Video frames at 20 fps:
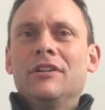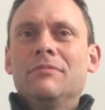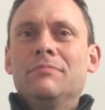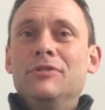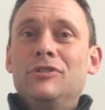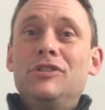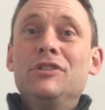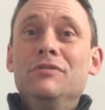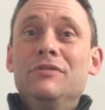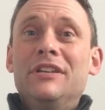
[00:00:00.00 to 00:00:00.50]

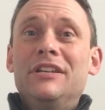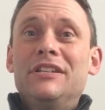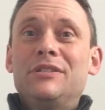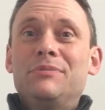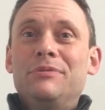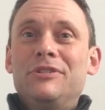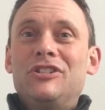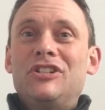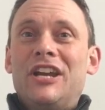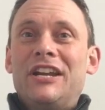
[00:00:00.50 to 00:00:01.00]
But do
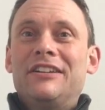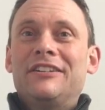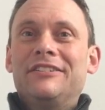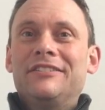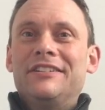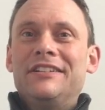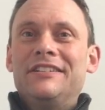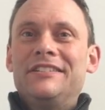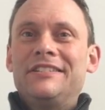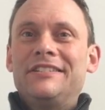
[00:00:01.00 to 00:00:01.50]
this with
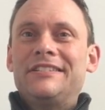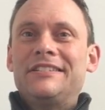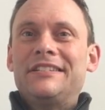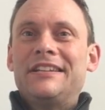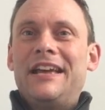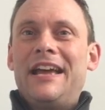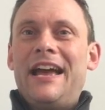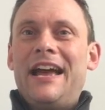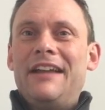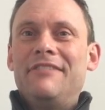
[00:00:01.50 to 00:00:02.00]

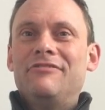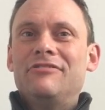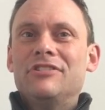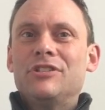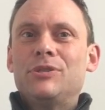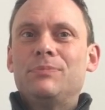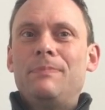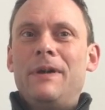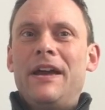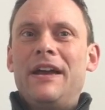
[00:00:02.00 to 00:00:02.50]
gentleness and
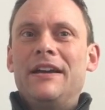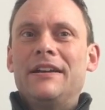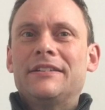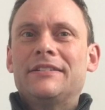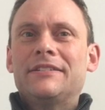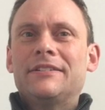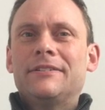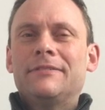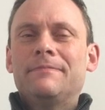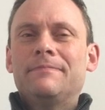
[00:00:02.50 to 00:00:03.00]

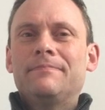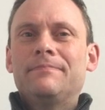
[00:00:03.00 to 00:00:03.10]
respect."